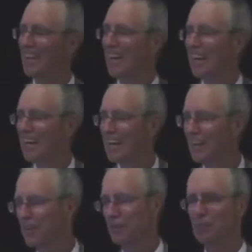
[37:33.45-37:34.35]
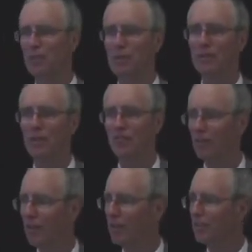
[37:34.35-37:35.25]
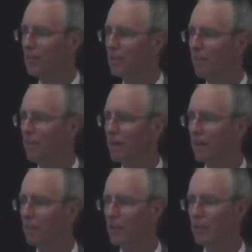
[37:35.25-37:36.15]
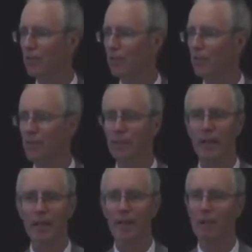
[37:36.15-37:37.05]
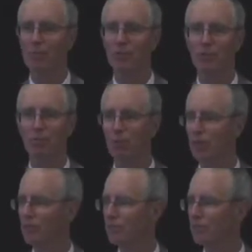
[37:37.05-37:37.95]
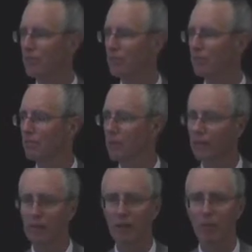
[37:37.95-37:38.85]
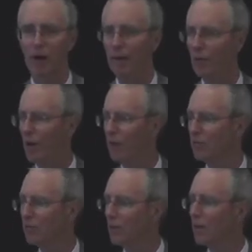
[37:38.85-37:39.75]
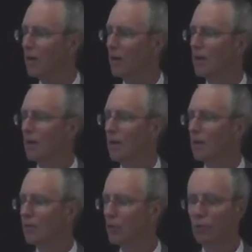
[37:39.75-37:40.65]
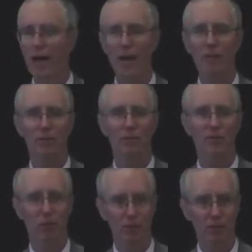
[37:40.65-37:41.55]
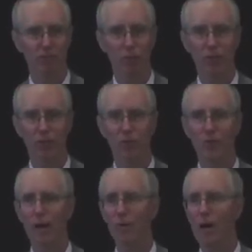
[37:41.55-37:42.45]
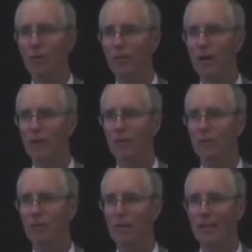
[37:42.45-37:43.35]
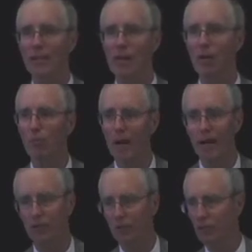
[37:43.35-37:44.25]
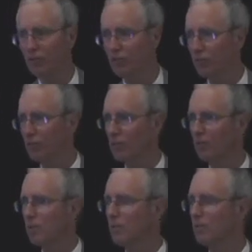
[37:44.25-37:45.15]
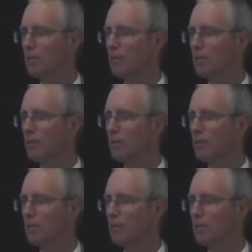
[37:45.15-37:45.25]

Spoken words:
If you're putting up a dust collector, make sure it's going to be 99% plus efficient at 10 microns. Do not, if you can avoid it, do not route that clean air back into your facility